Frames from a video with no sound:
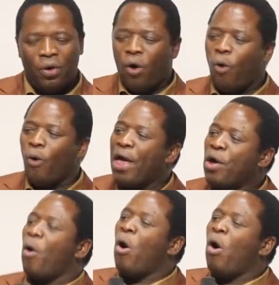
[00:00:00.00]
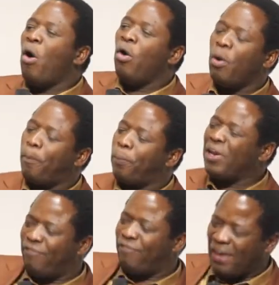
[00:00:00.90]
Or where all your
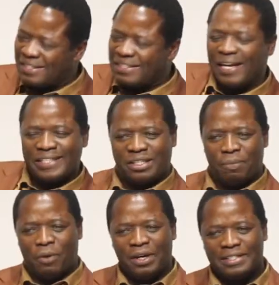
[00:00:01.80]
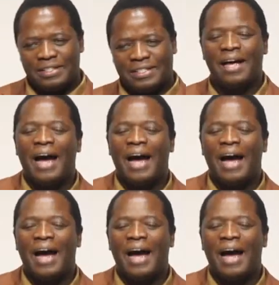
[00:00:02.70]
previous testimonies